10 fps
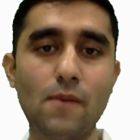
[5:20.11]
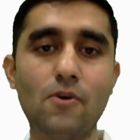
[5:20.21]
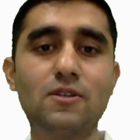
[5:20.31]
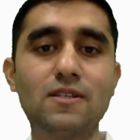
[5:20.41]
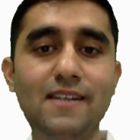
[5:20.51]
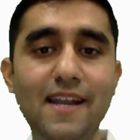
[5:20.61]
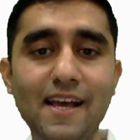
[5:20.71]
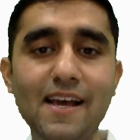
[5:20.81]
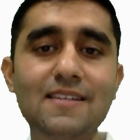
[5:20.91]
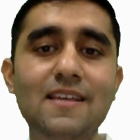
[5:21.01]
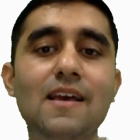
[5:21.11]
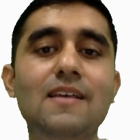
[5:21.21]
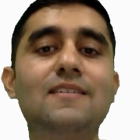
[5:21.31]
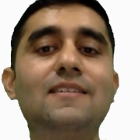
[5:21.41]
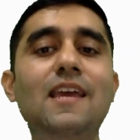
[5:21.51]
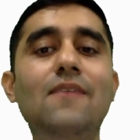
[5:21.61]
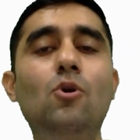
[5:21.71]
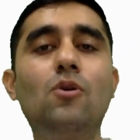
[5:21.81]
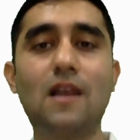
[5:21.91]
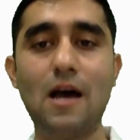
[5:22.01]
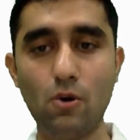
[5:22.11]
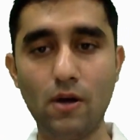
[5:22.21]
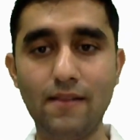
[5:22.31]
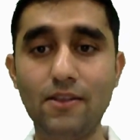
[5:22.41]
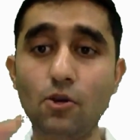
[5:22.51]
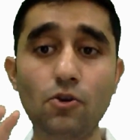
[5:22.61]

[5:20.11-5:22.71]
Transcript: Because data is saved on cloud and you